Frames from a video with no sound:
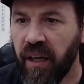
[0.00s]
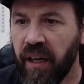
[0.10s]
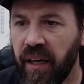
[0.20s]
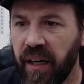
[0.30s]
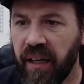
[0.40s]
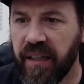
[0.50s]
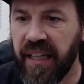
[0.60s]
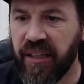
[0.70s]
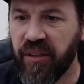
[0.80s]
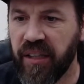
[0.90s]
Uh,
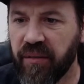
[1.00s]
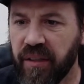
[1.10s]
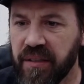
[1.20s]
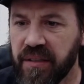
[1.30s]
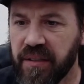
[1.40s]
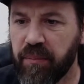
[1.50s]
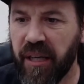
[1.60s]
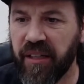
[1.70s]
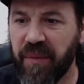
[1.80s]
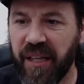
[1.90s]
can you hear us?
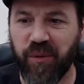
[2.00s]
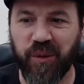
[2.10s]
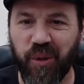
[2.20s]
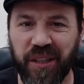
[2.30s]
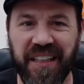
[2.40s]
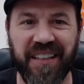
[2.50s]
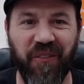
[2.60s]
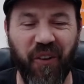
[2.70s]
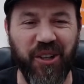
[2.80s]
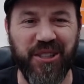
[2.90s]
Married Man Woodworking,
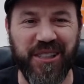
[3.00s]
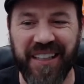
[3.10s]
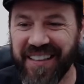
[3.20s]
first